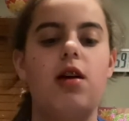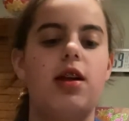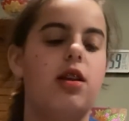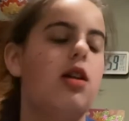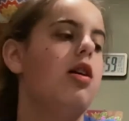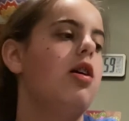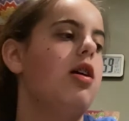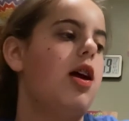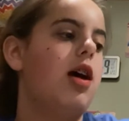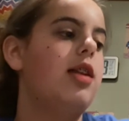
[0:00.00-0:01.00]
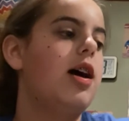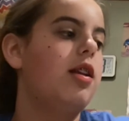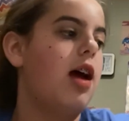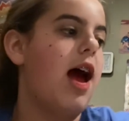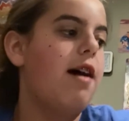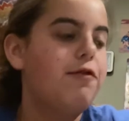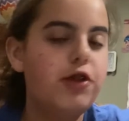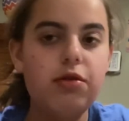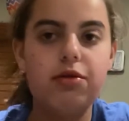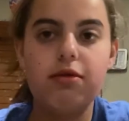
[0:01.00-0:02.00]
And then after
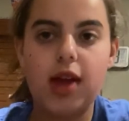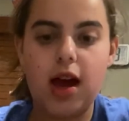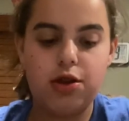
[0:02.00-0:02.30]
you do that,